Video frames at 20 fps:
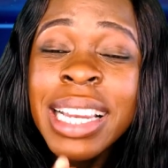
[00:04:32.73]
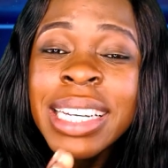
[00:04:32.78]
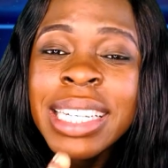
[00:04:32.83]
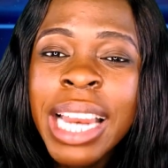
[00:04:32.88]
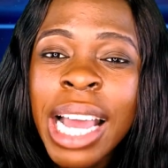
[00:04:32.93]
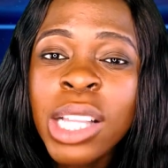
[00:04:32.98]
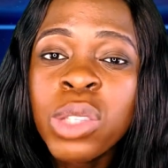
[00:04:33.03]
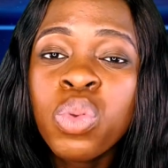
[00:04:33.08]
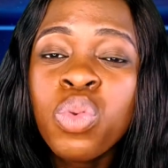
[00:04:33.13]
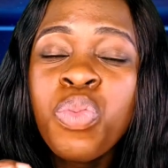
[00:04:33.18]

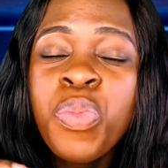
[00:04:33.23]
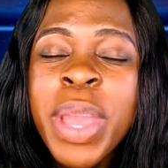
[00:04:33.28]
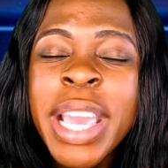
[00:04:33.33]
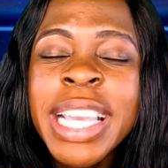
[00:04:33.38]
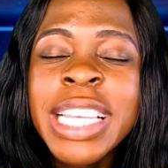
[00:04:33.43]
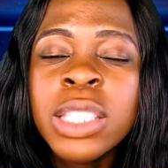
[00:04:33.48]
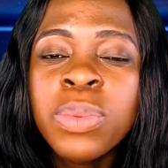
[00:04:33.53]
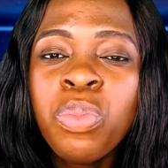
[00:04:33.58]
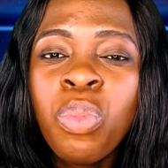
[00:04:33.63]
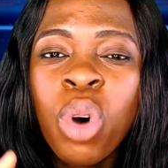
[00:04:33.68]
that will
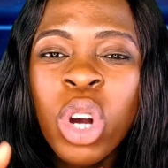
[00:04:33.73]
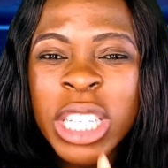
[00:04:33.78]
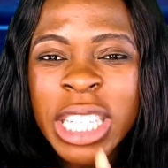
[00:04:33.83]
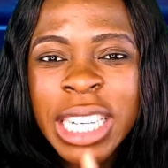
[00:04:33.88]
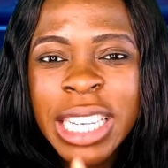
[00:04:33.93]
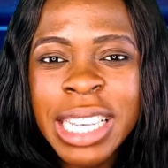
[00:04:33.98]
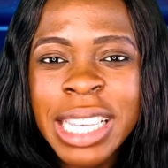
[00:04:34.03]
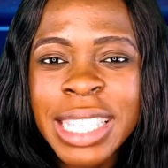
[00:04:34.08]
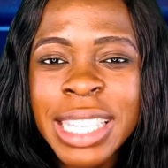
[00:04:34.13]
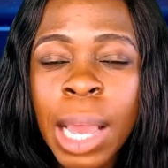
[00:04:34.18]
make it much
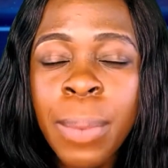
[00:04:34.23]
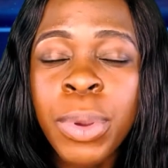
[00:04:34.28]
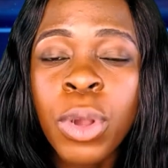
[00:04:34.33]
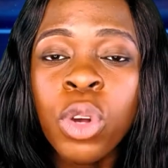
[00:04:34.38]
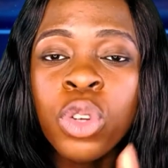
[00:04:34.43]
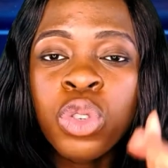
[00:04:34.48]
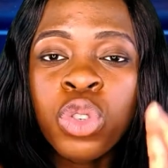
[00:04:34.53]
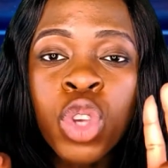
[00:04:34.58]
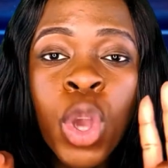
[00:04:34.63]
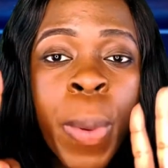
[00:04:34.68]
easier
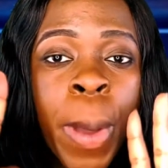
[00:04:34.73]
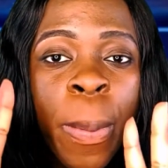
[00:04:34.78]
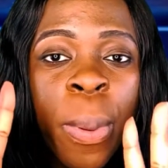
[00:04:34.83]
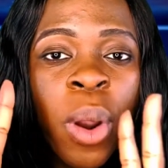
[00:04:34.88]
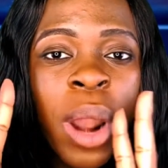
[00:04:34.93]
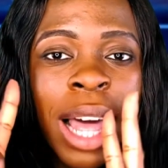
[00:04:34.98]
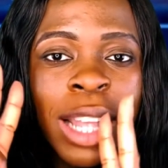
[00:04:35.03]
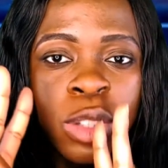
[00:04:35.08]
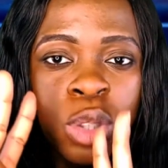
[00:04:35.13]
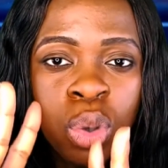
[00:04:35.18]
because you people
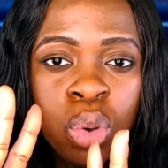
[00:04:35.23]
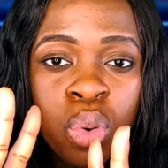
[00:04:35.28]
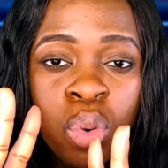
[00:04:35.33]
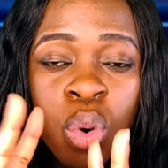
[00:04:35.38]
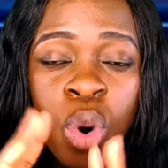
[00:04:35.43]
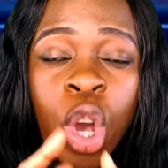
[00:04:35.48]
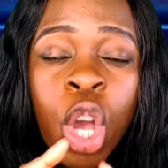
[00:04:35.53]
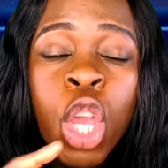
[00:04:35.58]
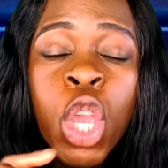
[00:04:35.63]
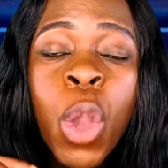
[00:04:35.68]
are
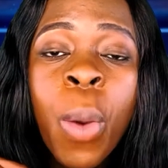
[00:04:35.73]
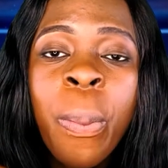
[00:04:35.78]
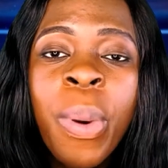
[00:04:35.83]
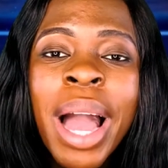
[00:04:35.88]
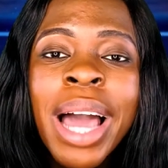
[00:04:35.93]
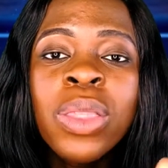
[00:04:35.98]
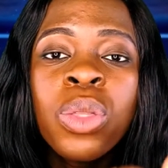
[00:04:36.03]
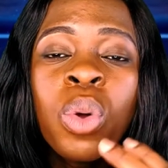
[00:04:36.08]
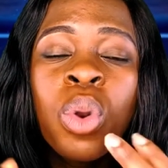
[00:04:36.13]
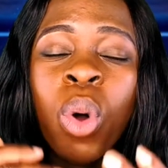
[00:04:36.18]
two you people
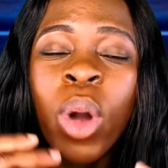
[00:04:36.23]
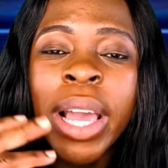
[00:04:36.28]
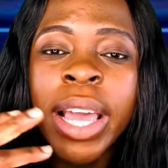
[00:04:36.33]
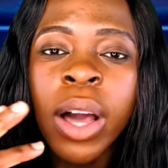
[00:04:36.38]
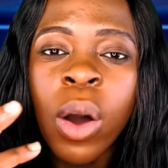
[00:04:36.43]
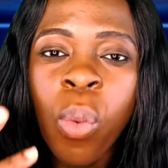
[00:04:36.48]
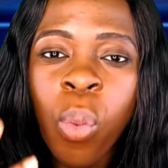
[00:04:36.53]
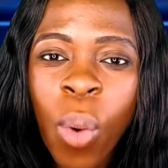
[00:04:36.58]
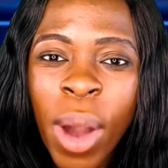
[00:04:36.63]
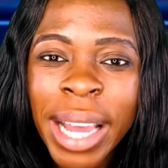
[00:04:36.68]
are no
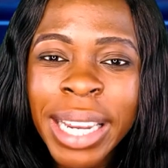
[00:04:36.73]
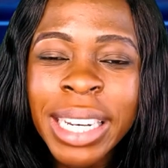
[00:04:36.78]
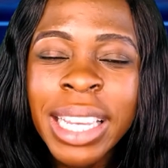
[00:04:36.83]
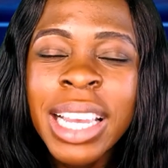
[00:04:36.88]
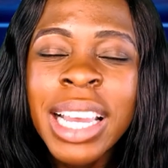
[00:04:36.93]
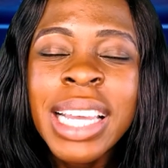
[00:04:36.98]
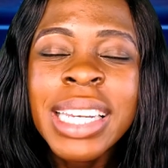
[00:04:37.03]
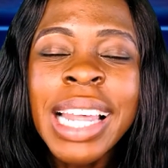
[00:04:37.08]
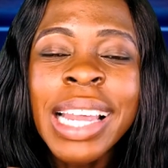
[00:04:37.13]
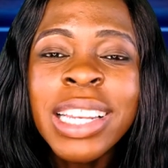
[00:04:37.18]
longer one
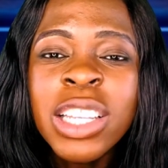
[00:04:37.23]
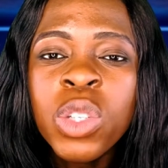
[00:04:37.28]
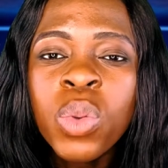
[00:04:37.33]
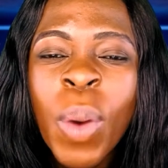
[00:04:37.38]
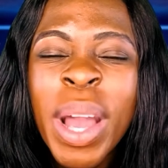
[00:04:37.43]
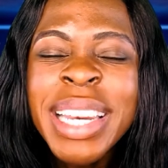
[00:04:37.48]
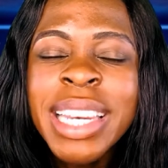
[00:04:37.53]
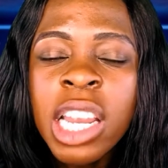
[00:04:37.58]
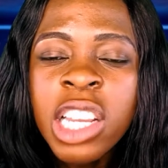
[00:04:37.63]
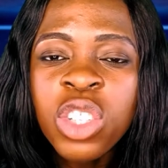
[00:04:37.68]
that is
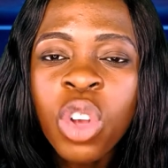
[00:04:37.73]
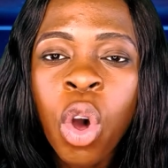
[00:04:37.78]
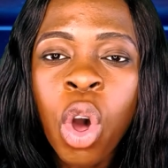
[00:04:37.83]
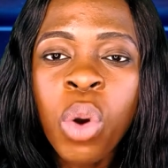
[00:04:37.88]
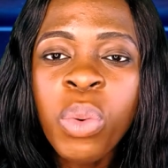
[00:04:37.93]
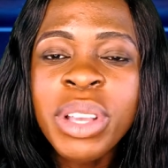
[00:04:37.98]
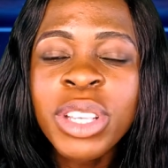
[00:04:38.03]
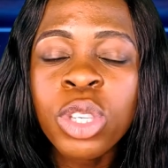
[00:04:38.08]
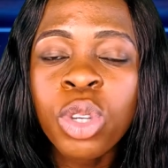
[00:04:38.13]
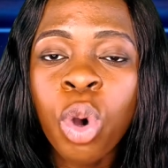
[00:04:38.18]
why there's
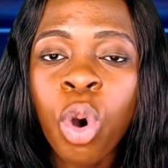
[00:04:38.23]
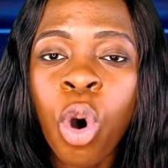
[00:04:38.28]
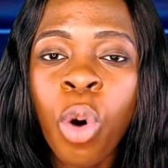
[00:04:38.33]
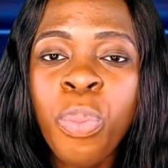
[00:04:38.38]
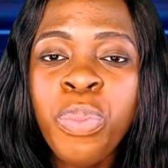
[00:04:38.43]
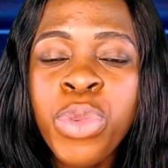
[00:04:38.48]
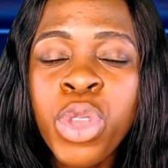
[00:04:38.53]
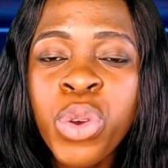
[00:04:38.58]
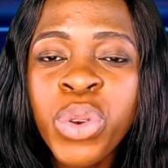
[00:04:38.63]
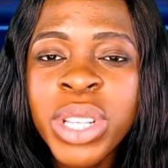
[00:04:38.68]
always
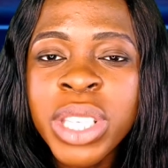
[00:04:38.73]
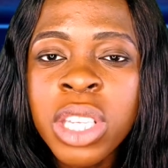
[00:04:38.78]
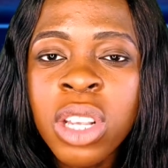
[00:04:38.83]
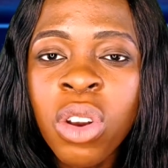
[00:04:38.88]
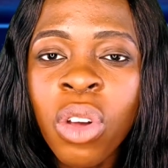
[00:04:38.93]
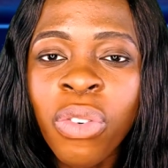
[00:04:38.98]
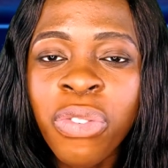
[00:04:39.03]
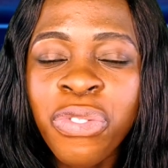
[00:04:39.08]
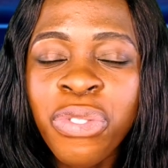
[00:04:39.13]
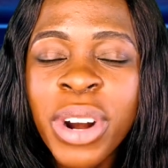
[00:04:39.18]
community
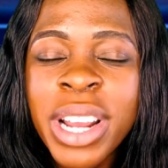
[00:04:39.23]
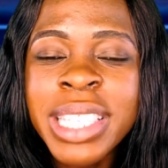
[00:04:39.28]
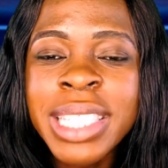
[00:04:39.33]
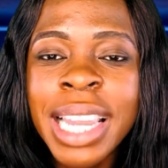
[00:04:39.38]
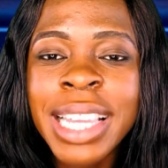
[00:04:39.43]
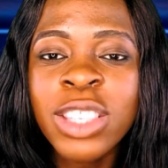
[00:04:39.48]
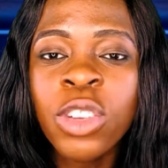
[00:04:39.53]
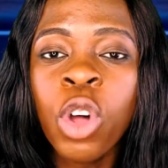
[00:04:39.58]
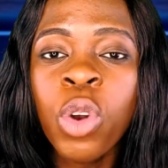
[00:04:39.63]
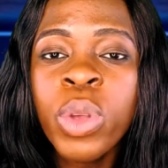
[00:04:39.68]
of friends
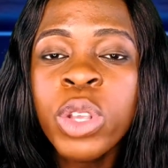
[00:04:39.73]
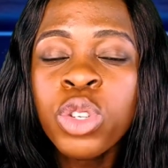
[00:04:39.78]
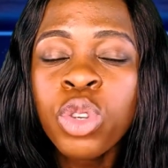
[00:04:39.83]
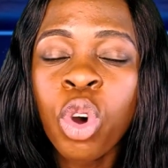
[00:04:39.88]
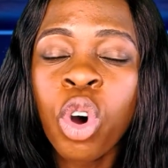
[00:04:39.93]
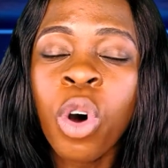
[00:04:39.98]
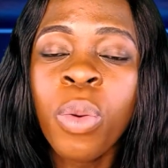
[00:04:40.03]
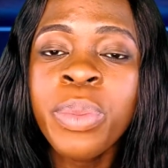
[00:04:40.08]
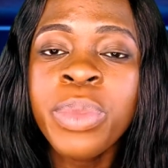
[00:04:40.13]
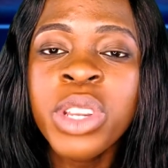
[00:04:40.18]
there's always
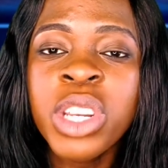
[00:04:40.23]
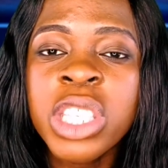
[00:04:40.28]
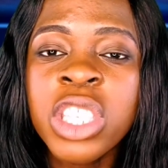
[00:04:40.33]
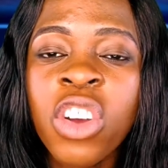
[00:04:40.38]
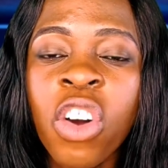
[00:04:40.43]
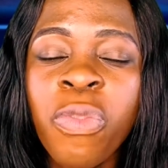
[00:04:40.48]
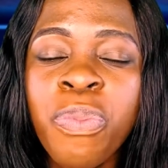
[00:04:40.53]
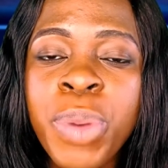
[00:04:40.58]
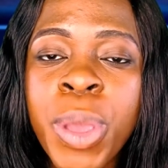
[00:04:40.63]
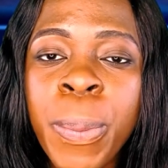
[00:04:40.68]
community
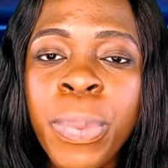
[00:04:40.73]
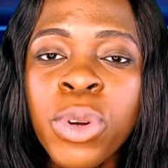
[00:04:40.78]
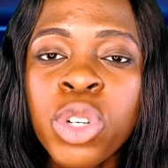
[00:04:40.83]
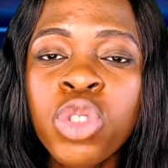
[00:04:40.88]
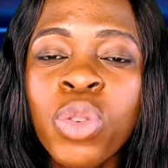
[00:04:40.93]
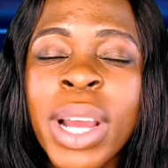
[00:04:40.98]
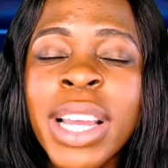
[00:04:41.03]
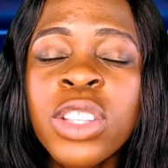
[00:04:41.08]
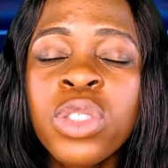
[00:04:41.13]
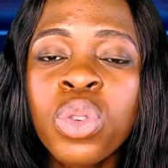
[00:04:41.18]
of people
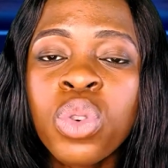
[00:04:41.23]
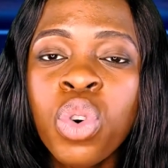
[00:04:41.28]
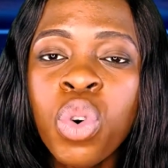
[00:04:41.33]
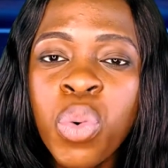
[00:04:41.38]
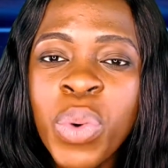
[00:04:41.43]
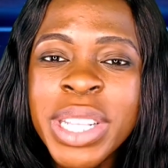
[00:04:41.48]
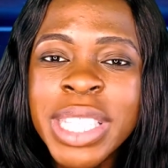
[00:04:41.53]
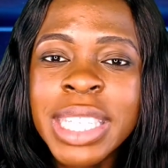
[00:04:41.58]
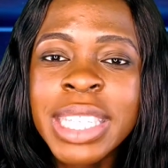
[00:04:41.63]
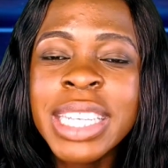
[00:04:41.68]
trying to
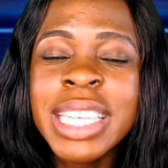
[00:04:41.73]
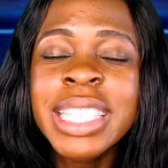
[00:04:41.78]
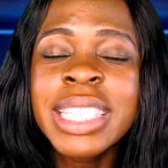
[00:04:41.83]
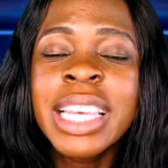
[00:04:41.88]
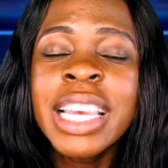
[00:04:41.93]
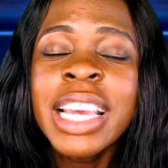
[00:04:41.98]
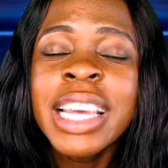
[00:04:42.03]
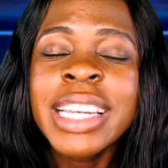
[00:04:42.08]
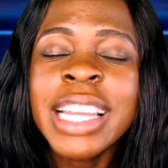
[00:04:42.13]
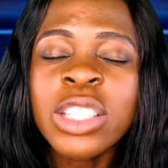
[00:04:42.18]
quit this
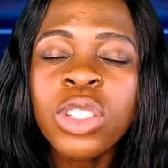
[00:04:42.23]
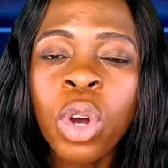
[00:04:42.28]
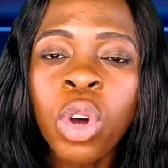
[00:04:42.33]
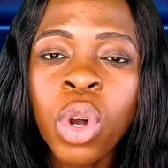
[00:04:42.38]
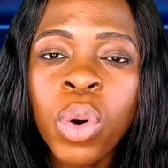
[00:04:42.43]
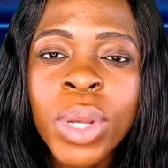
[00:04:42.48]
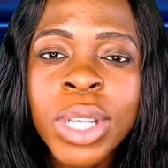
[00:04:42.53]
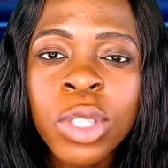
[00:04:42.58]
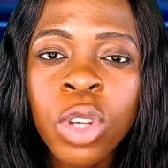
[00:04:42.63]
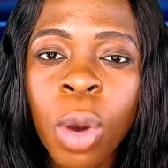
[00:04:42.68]
there's
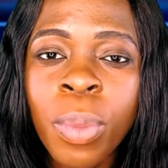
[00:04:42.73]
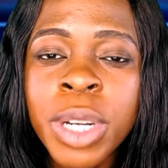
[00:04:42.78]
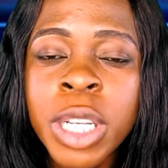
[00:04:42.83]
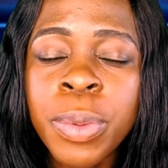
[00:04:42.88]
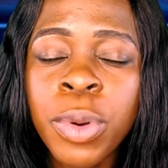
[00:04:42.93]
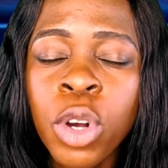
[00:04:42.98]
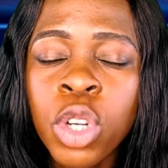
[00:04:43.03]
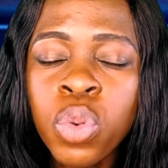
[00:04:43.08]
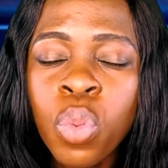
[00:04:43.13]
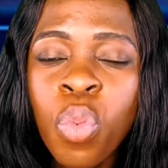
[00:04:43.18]
always community
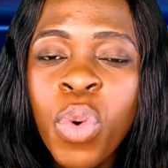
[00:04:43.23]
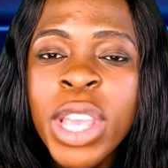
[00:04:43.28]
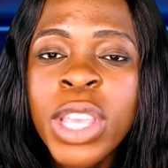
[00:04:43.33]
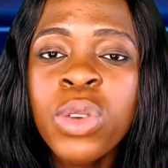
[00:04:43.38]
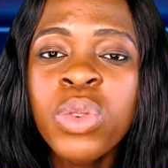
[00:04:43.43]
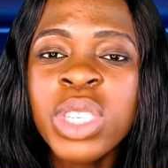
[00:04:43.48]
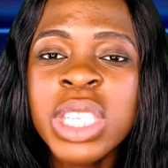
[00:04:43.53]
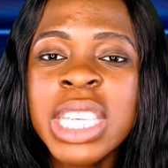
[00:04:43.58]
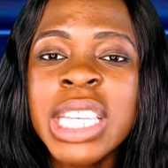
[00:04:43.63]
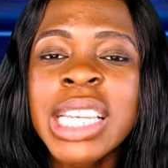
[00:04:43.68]
because when
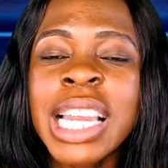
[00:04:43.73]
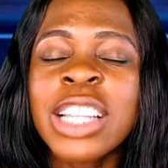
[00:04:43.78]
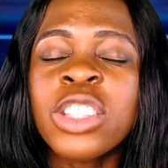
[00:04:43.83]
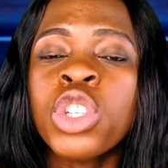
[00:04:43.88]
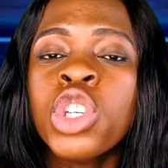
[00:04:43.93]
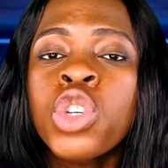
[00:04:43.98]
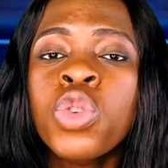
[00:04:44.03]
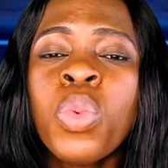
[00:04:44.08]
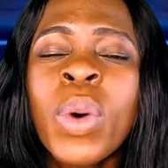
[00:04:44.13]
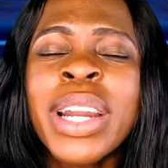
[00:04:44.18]
you see that
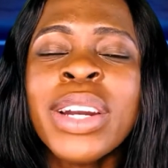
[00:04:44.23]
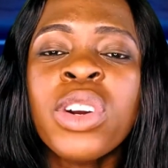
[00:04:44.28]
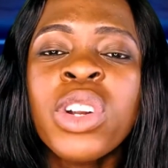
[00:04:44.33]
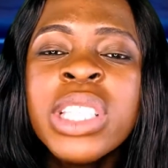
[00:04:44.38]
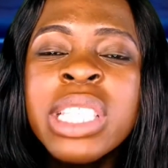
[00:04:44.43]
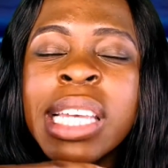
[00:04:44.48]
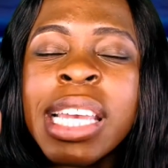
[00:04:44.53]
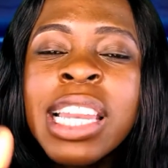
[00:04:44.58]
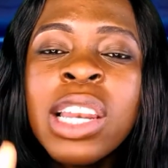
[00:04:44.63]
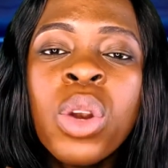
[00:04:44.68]
you are
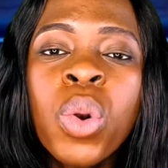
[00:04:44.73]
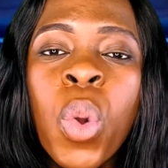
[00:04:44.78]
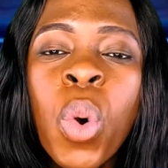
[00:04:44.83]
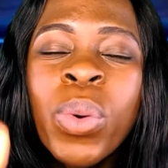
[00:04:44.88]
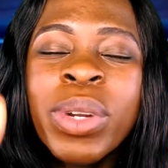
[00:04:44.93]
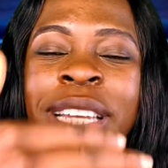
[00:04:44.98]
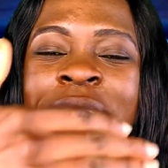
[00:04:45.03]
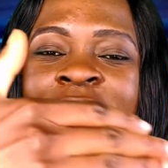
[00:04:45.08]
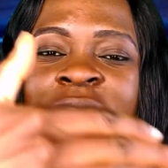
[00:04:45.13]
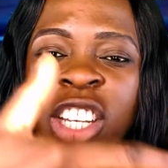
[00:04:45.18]
not
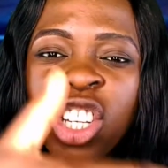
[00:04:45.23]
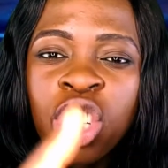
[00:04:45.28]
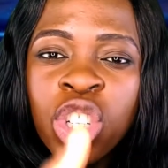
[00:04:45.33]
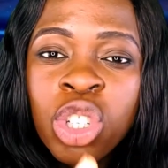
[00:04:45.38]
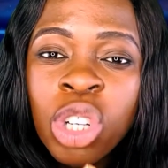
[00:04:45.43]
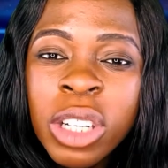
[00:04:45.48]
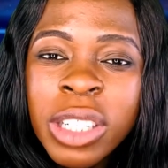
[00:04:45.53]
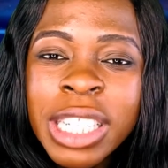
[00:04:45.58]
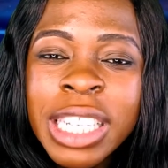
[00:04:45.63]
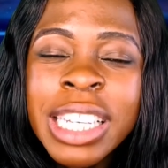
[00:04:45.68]
alone in this
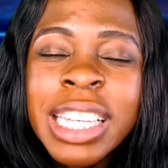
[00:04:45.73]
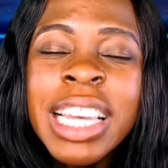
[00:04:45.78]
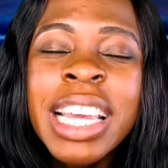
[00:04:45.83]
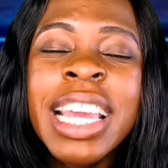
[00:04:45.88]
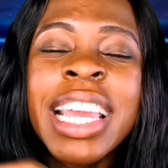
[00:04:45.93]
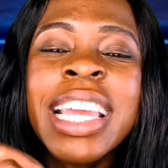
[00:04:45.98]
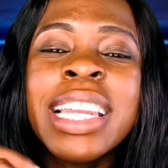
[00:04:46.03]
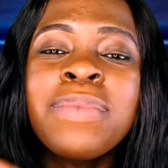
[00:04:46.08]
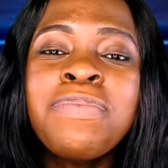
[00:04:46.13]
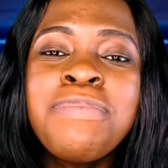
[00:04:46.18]
journey
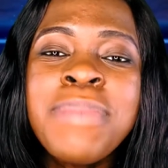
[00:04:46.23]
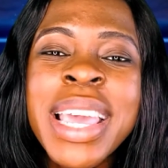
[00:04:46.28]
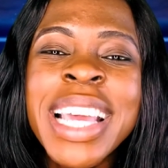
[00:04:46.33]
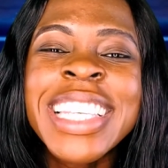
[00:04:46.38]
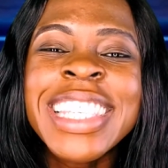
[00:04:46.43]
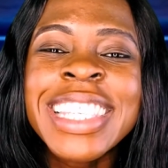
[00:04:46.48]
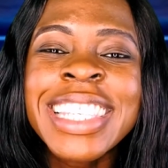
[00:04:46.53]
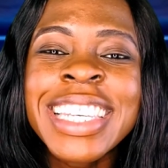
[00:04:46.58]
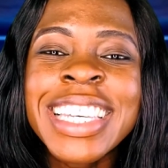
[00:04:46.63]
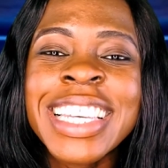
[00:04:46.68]
it
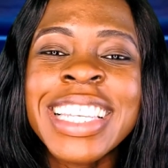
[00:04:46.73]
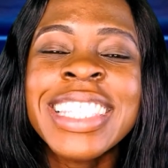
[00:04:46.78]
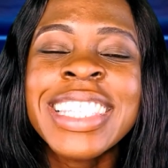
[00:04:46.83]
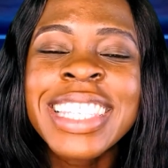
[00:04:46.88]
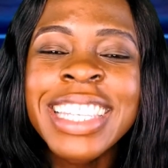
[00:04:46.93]
makes it